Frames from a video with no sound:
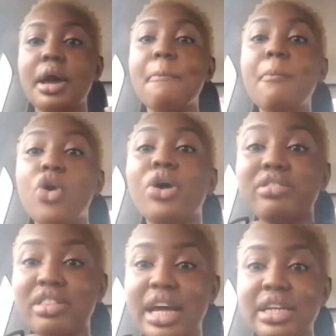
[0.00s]

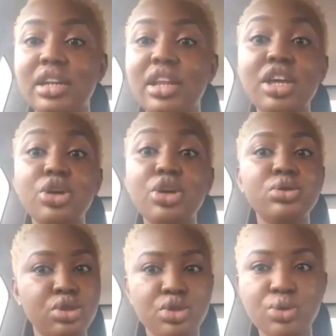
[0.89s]
more than they
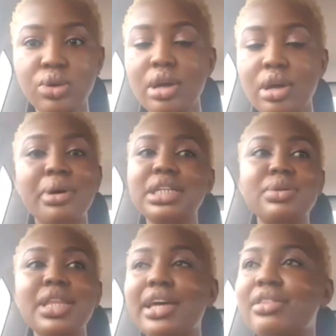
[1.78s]
used to. But it's
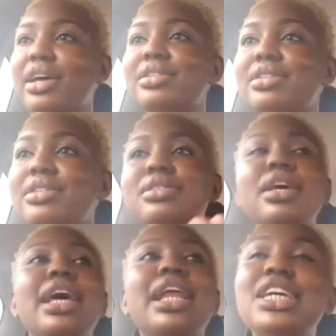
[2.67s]
been there. There's
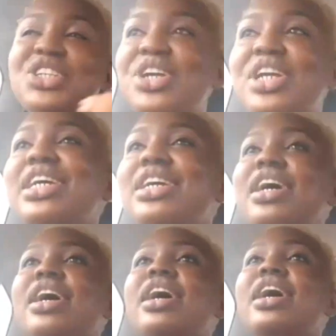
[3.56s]
literally
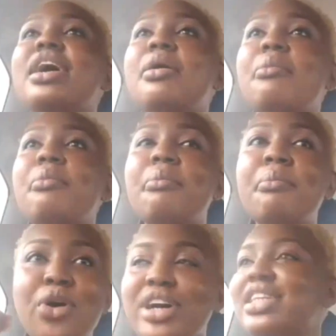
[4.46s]

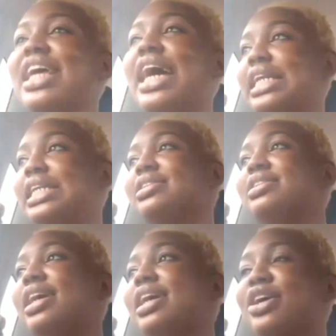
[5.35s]
more than,
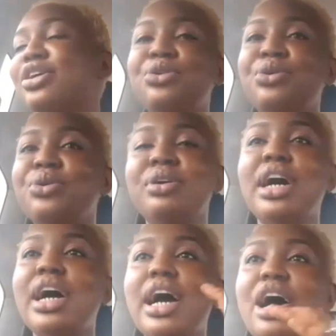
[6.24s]
I don't know
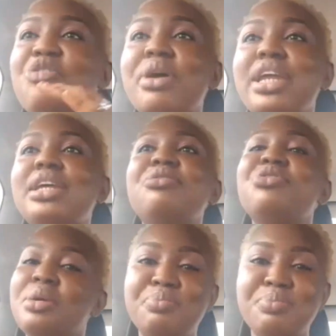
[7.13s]
how many
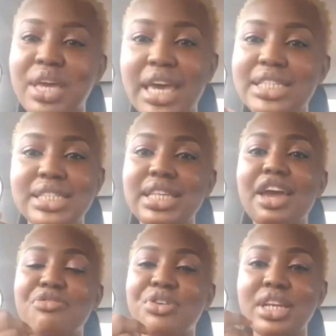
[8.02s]
rape cases
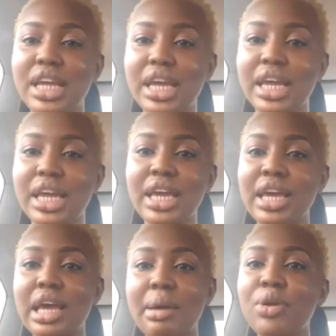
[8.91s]
every day.
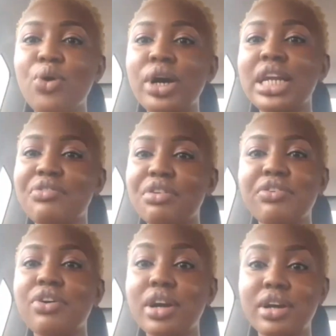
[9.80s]
I mean, 1 in every
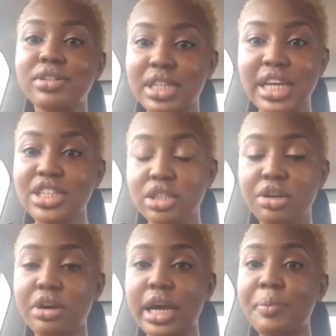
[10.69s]
4 girls in
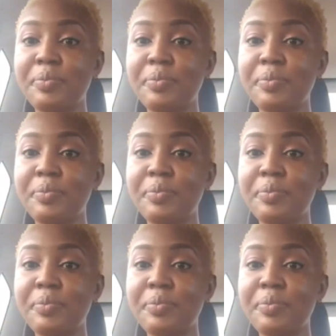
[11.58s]
Nigeria